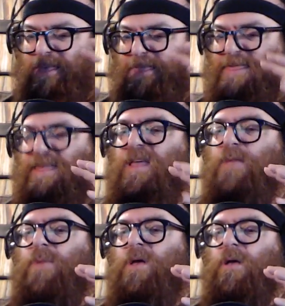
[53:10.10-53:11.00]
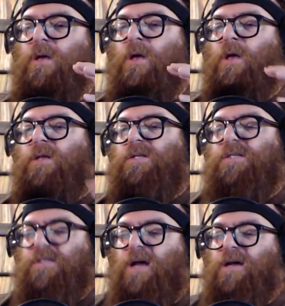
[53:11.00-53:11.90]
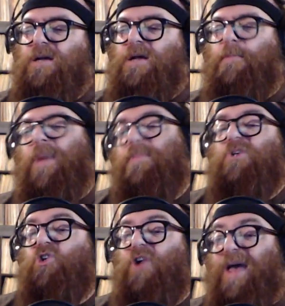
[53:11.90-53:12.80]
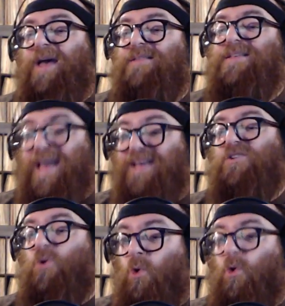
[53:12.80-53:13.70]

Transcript: theme sung by Mr. Ed. Yes, the